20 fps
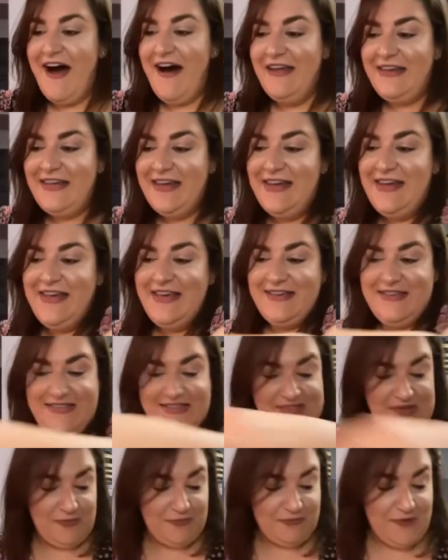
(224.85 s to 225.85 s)
oniony,
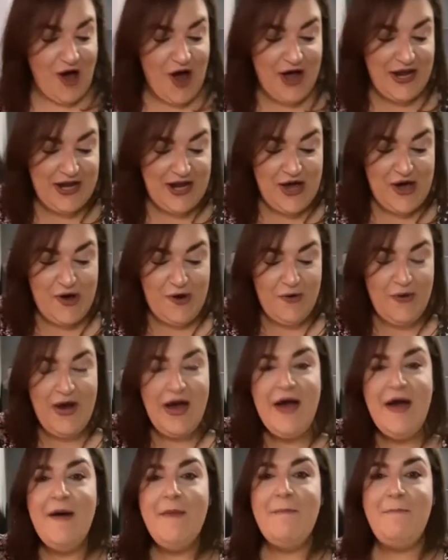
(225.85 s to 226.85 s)
serrano
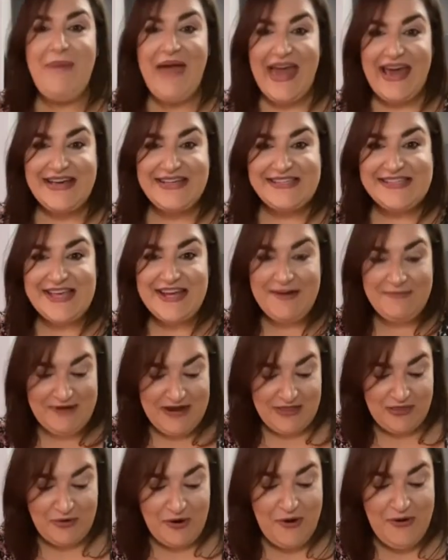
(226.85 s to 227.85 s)
base, and I'm
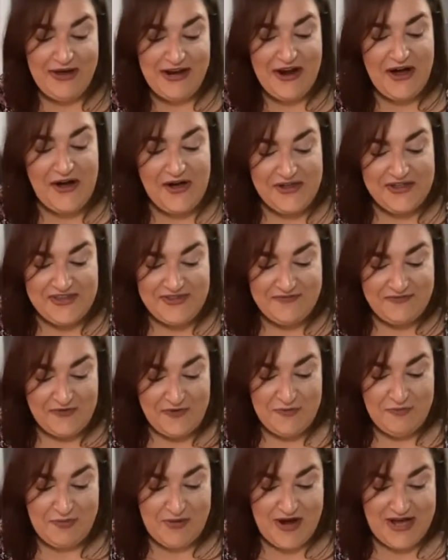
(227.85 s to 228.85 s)
gonna throw it all in the
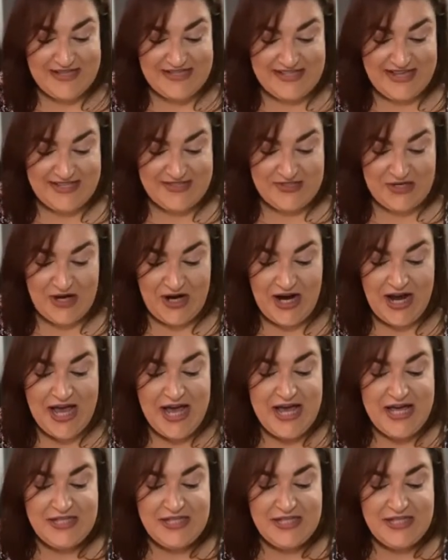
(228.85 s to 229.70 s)
food processor.